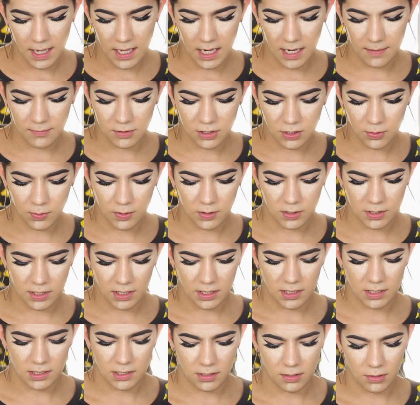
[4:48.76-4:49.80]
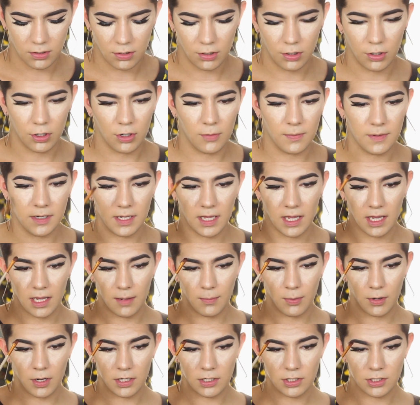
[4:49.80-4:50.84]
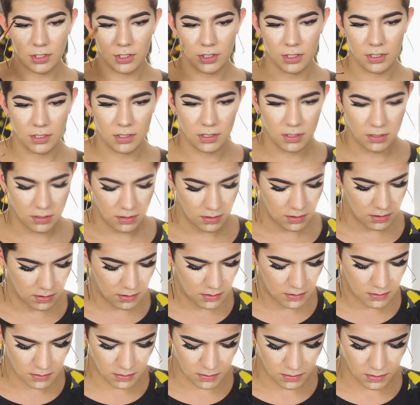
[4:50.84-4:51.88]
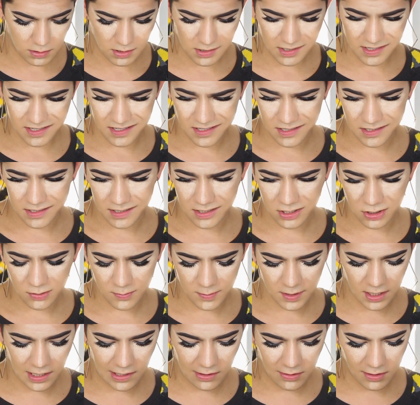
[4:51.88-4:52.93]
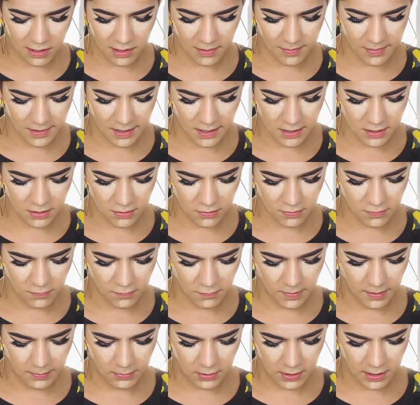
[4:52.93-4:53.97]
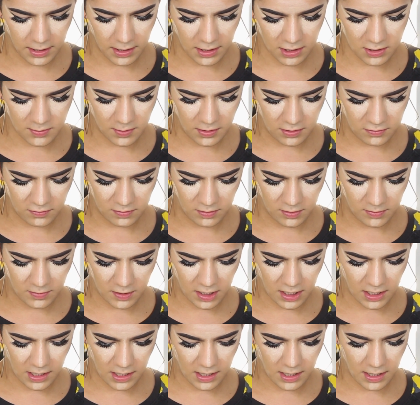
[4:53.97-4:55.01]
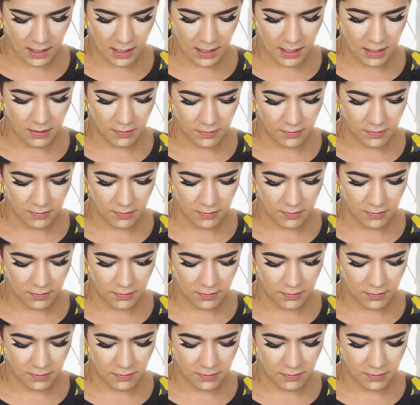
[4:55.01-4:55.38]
And I'm just going to take this little Urban Decay brush. It says Urban Decay on it, but I don't remember getting this brush from Urban Decay yet.